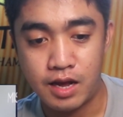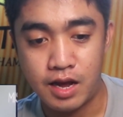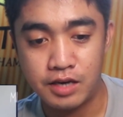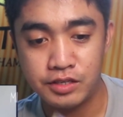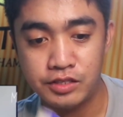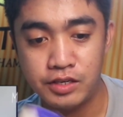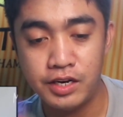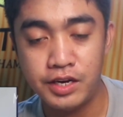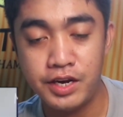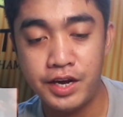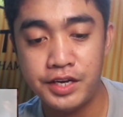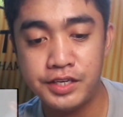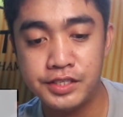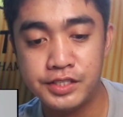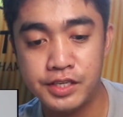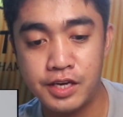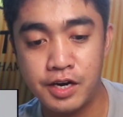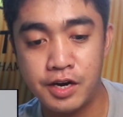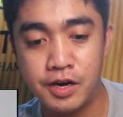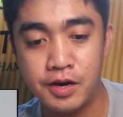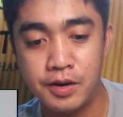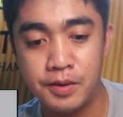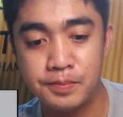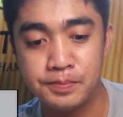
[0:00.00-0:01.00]
Actually, guys,
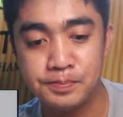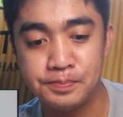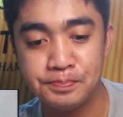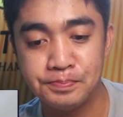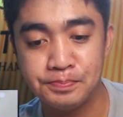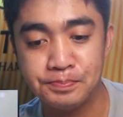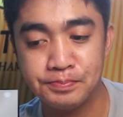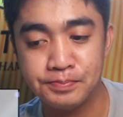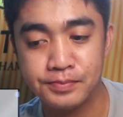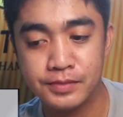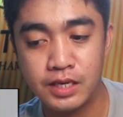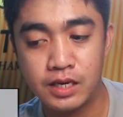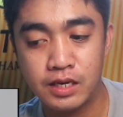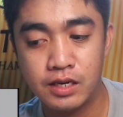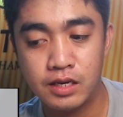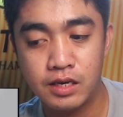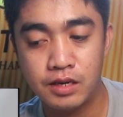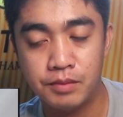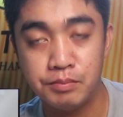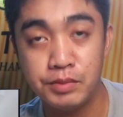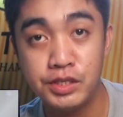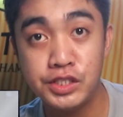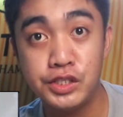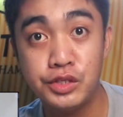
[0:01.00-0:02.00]

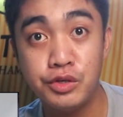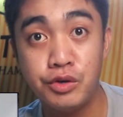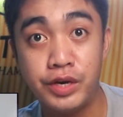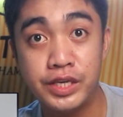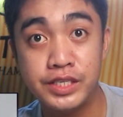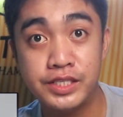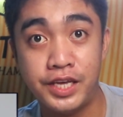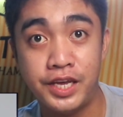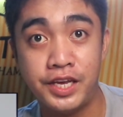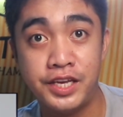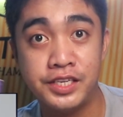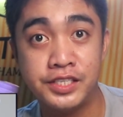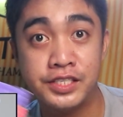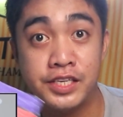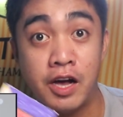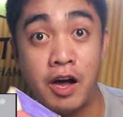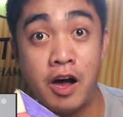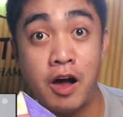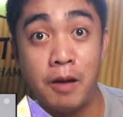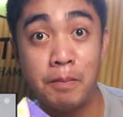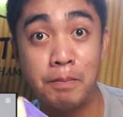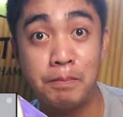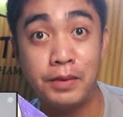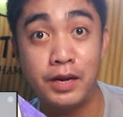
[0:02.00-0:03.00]
Miss USA is a
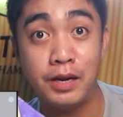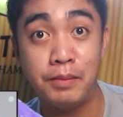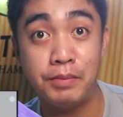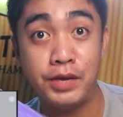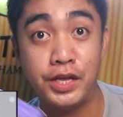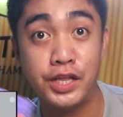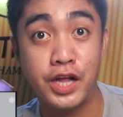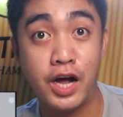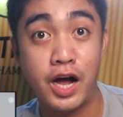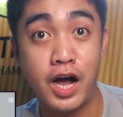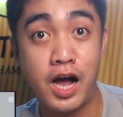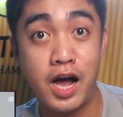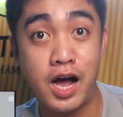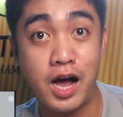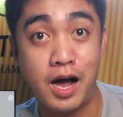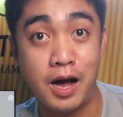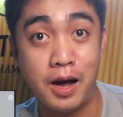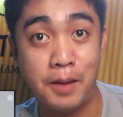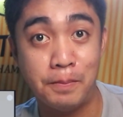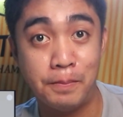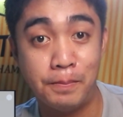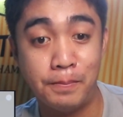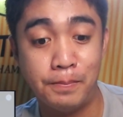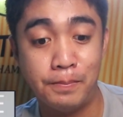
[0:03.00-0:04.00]
half Filipina,
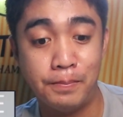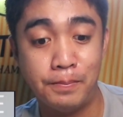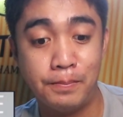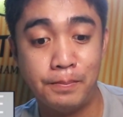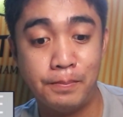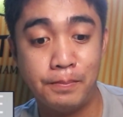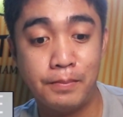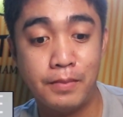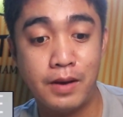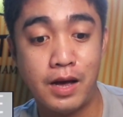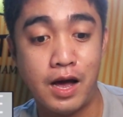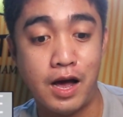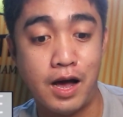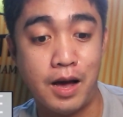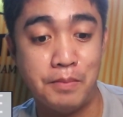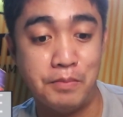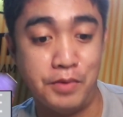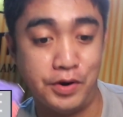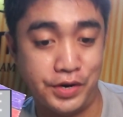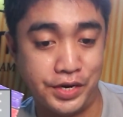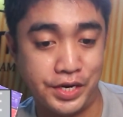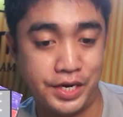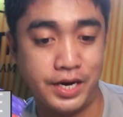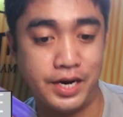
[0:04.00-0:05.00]
half
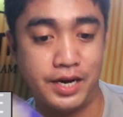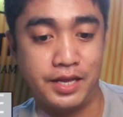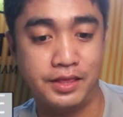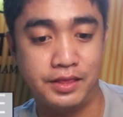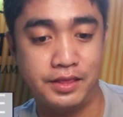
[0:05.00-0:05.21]
American.